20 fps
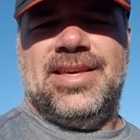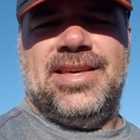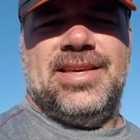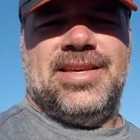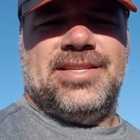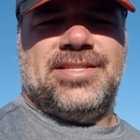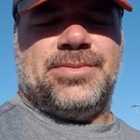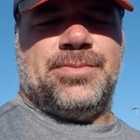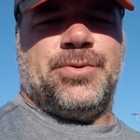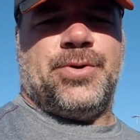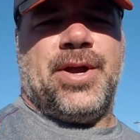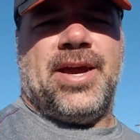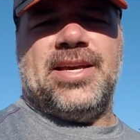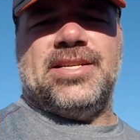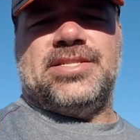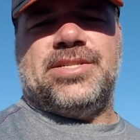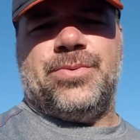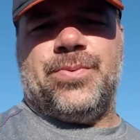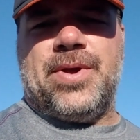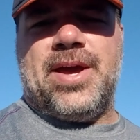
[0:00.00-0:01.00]
some
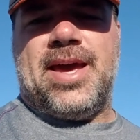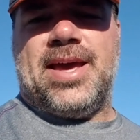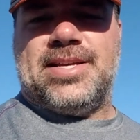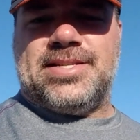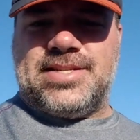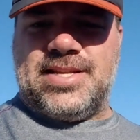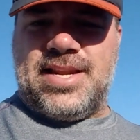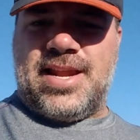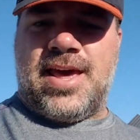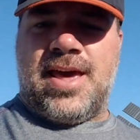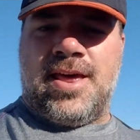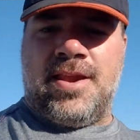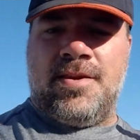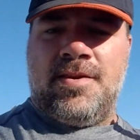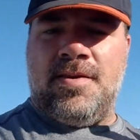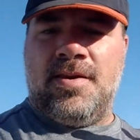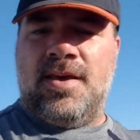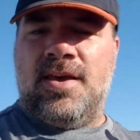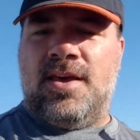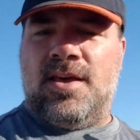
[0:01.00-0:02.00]
crazy rigs. And then
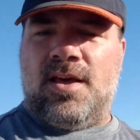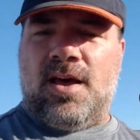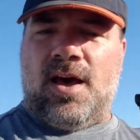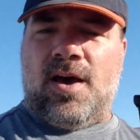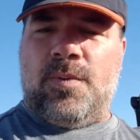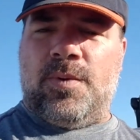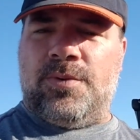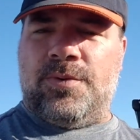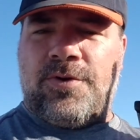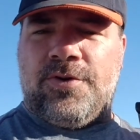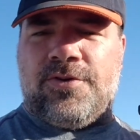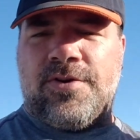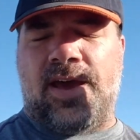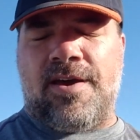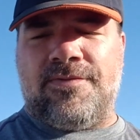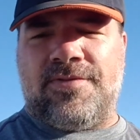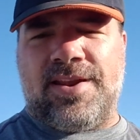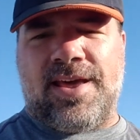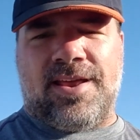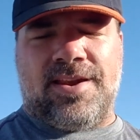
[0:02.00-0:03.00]
when we were
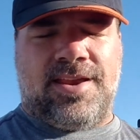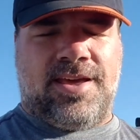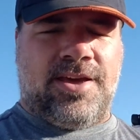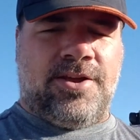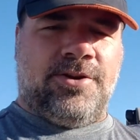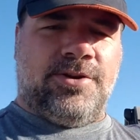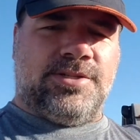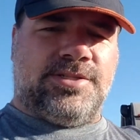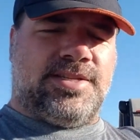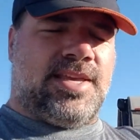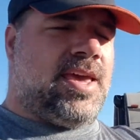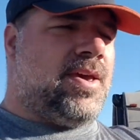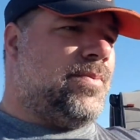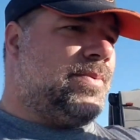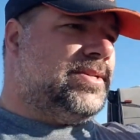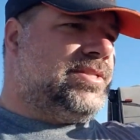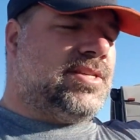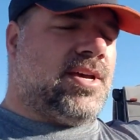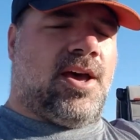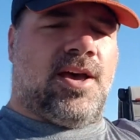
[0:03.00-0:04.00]
driving down the interstate,
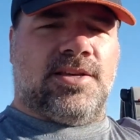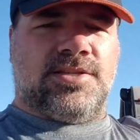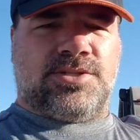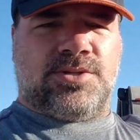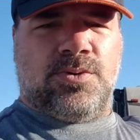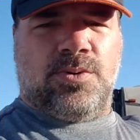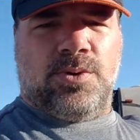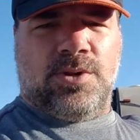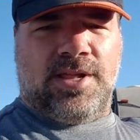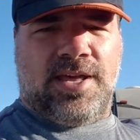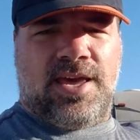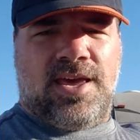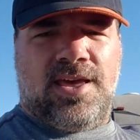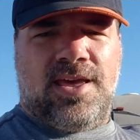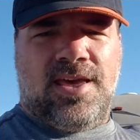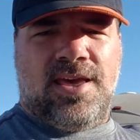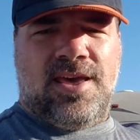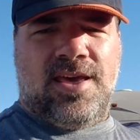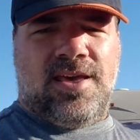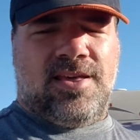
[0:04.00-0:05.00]
we saw a schoolie
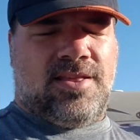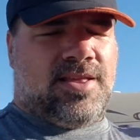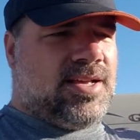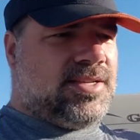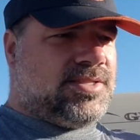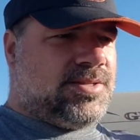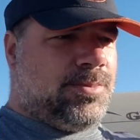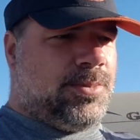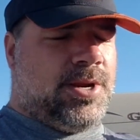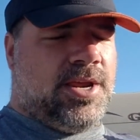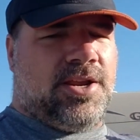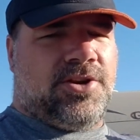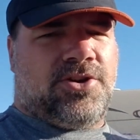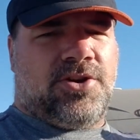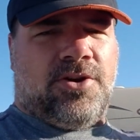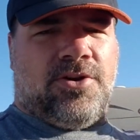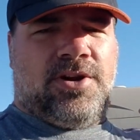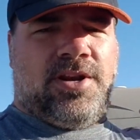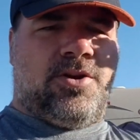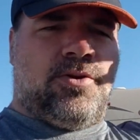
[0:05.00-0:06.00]
that somebody had
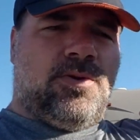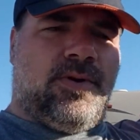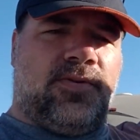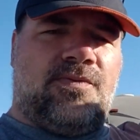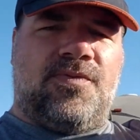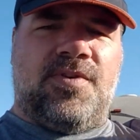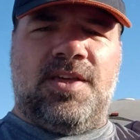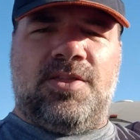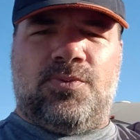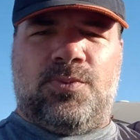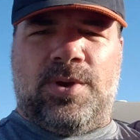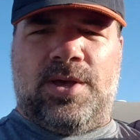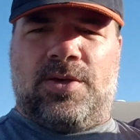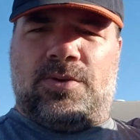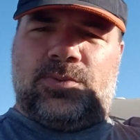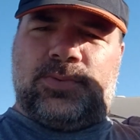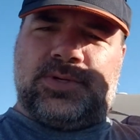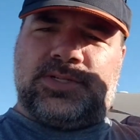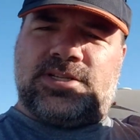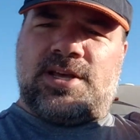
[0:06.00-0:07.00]
turned into a fifth wheel
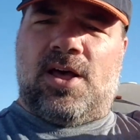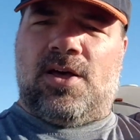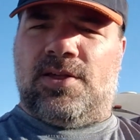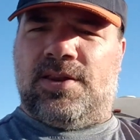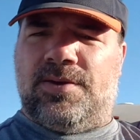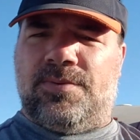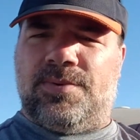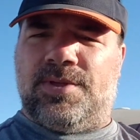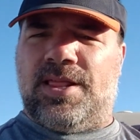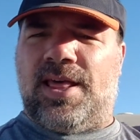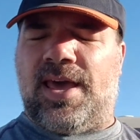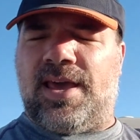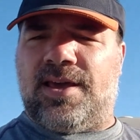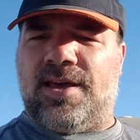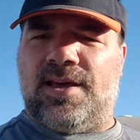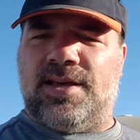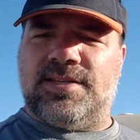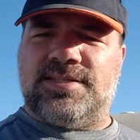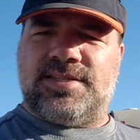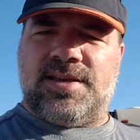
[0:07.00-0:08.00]
and was hauling it with like
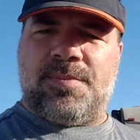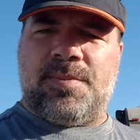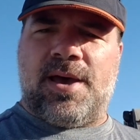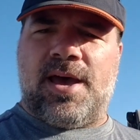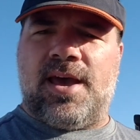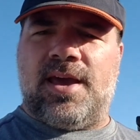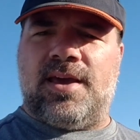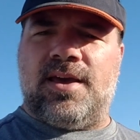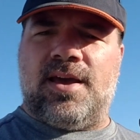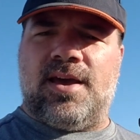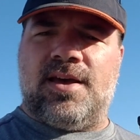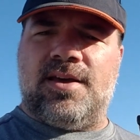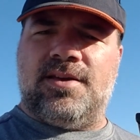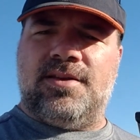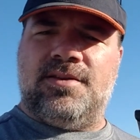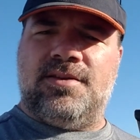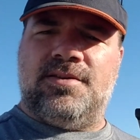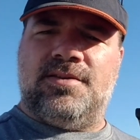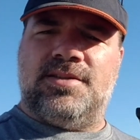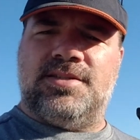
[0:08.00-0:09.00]
a
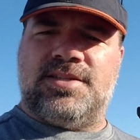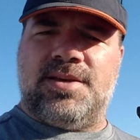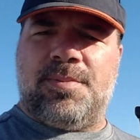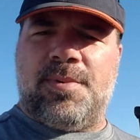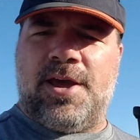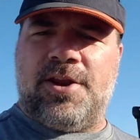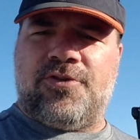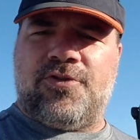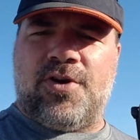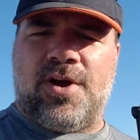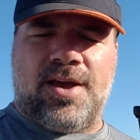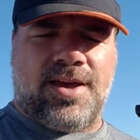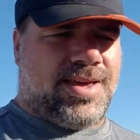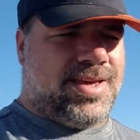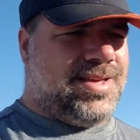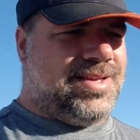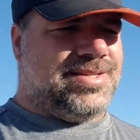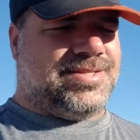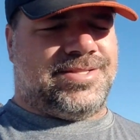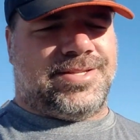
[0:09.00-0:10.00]
semi truck.
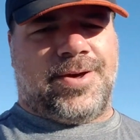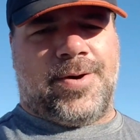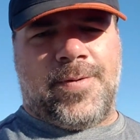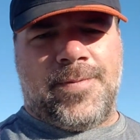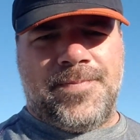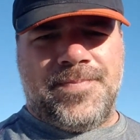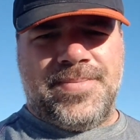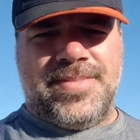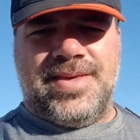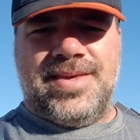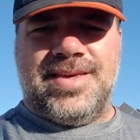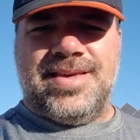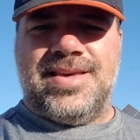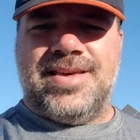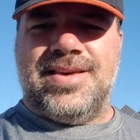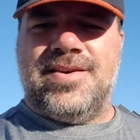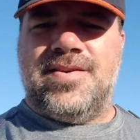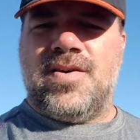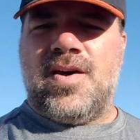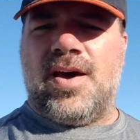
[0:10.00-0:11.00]
So
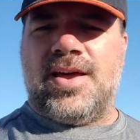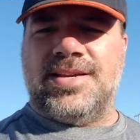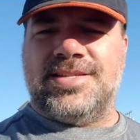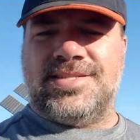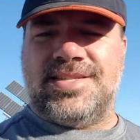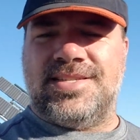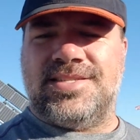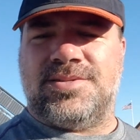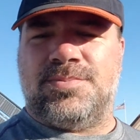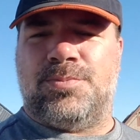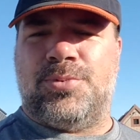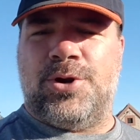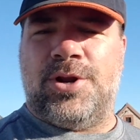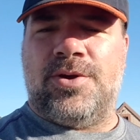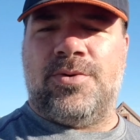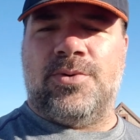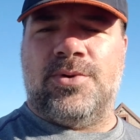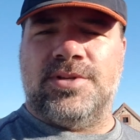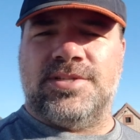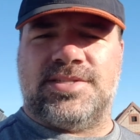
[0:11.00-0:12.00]
ought to see some pretty
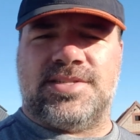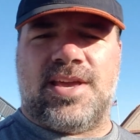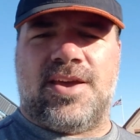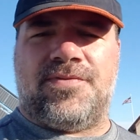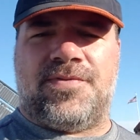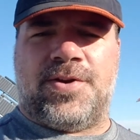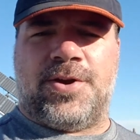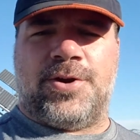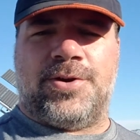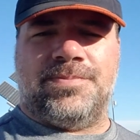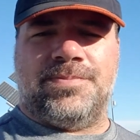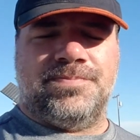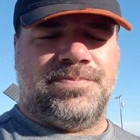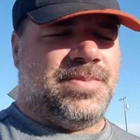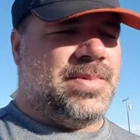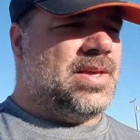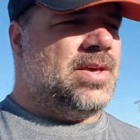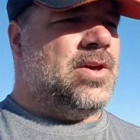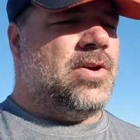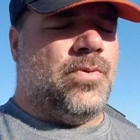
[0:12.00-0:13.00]
cool stuff here.
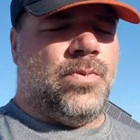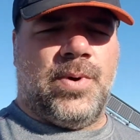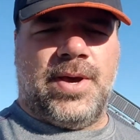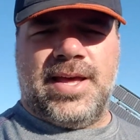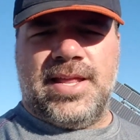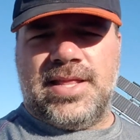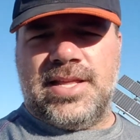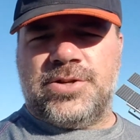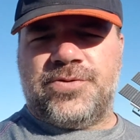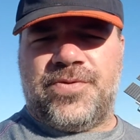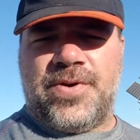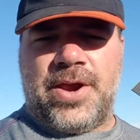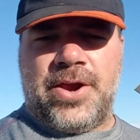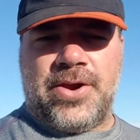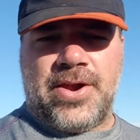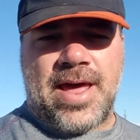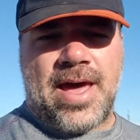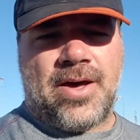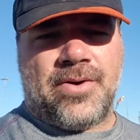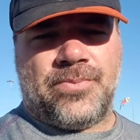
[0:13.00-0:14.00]
We'll get this
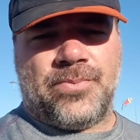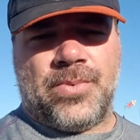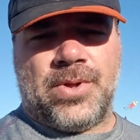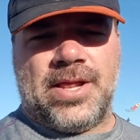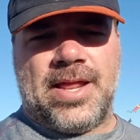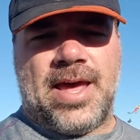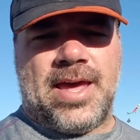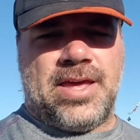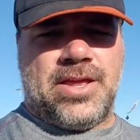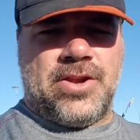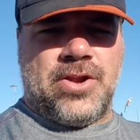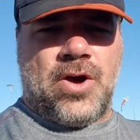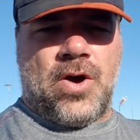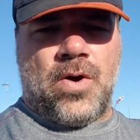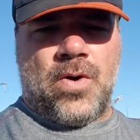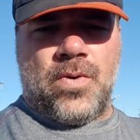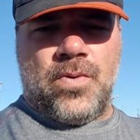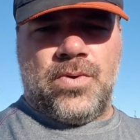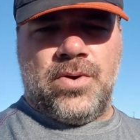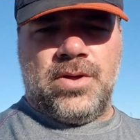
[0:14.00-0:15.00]
figured out and we'll let you know